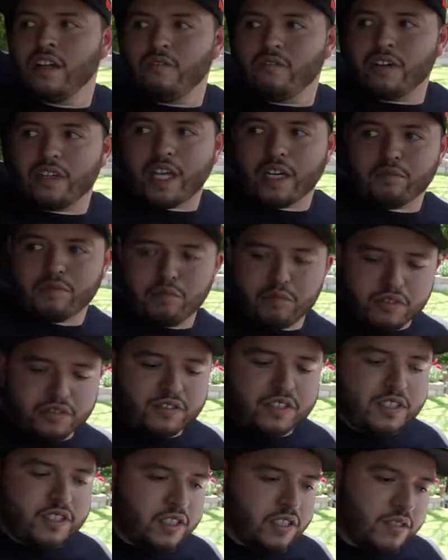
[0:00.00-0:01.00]
with hyper blue
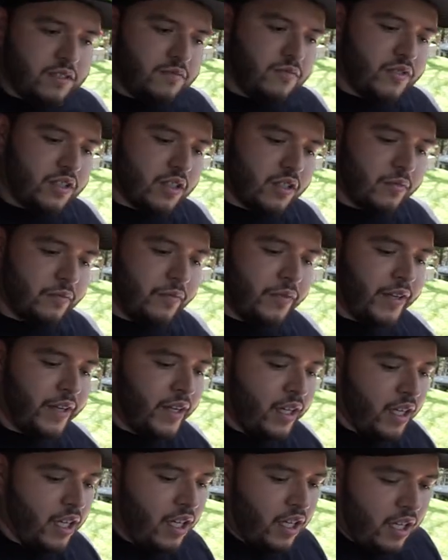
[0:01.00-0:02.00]
stitching. So,
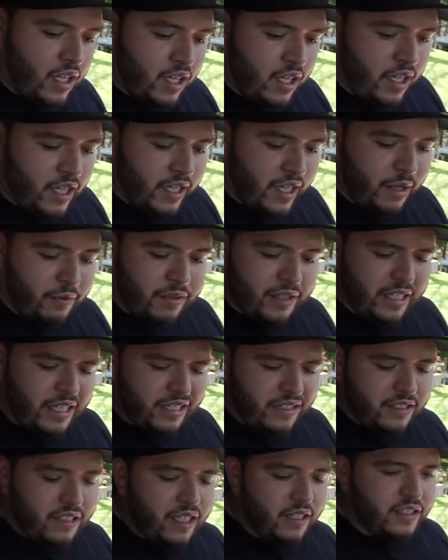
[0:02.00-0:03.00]
came with an
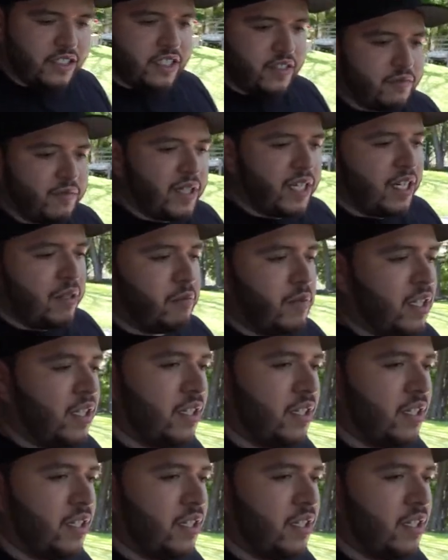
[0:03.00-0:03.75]
STI shift knob.